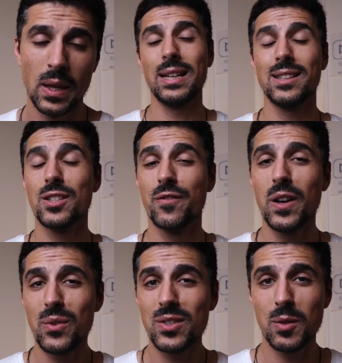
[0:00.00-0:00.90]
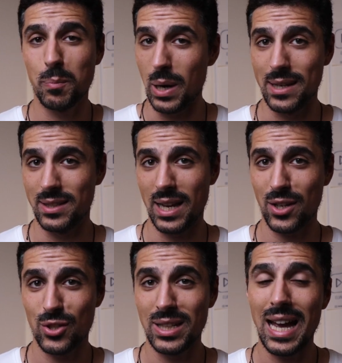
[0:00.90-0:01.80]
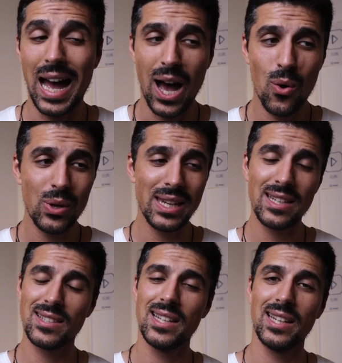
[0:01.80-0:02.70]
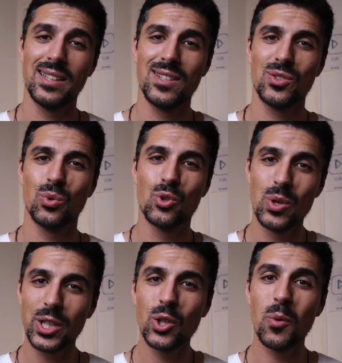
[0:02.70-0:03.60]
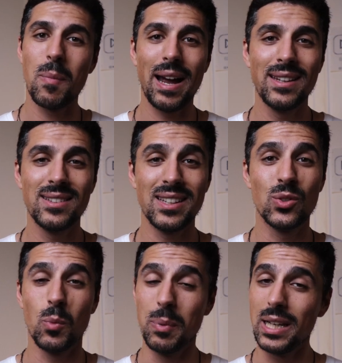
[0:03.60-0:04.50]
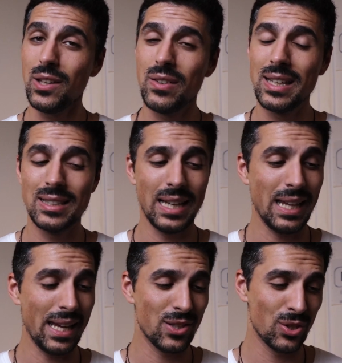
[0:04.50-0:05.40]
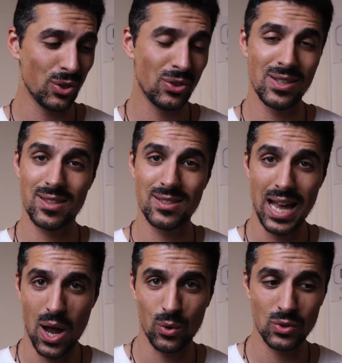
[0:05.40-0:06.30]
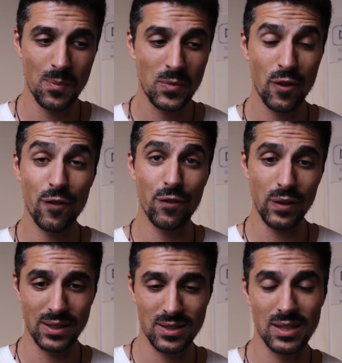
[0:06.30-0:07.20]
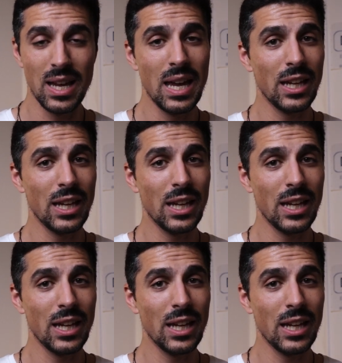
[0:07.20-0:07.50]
And it is very surprising actually how easily it is to trick your mind into believing that a certain sound fits